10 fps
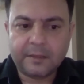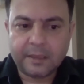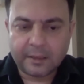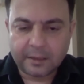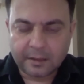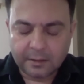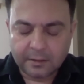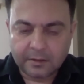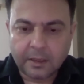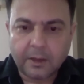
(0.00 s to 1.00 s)

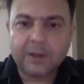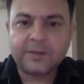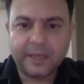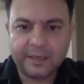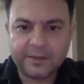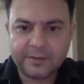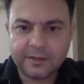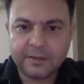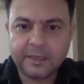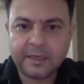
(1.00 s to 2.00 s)
the law says
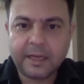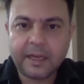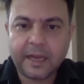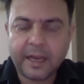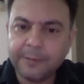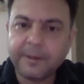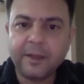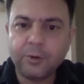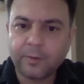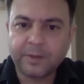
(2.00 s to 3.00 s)
that
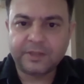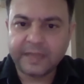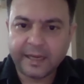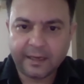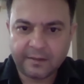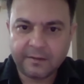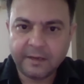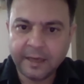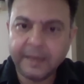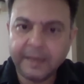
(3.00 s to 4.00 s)
anybody who was there
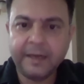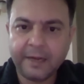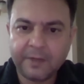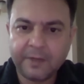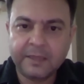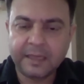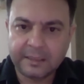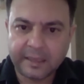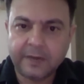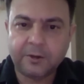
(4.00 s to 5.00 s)
in India, within
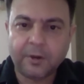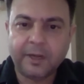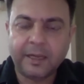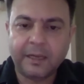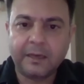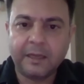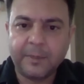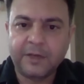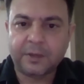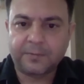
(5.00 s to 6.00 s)
the territorial
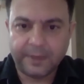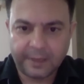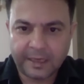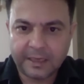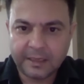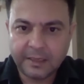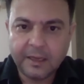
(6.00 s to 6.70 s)
limits of India,